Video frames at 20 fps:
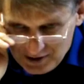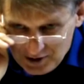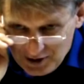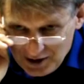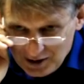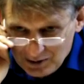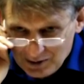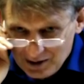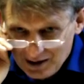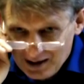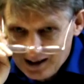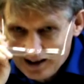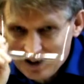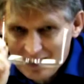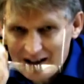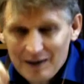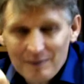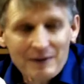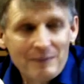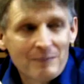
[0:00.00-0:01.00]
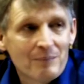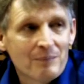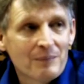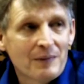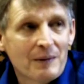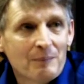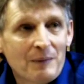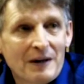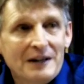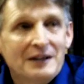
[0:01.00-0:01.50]
So, I mean,
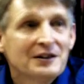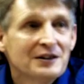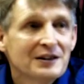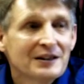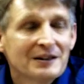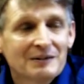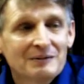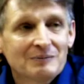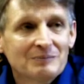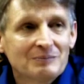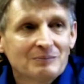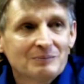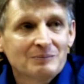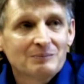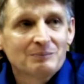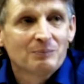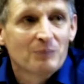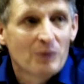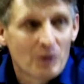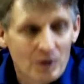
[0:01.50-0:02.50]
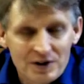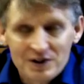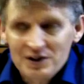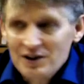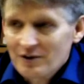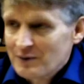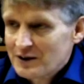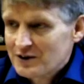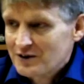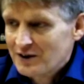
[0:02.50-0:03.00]
the basic points
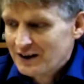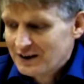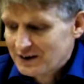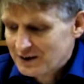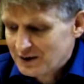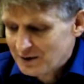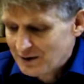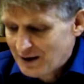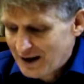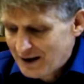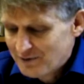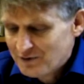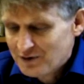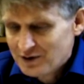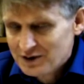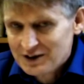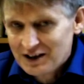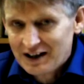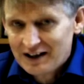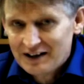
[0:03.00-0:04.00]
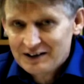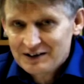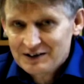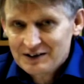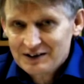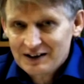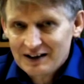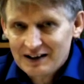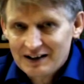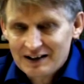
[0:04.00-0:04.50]
I've been trying to
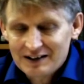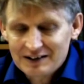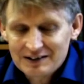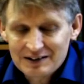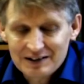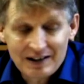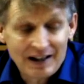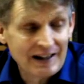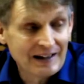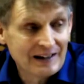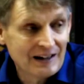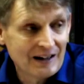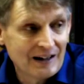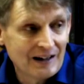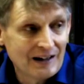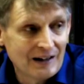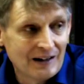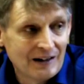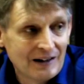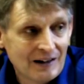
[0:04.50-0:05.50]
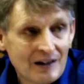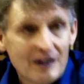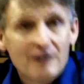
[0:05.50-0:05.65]
emphasise today are,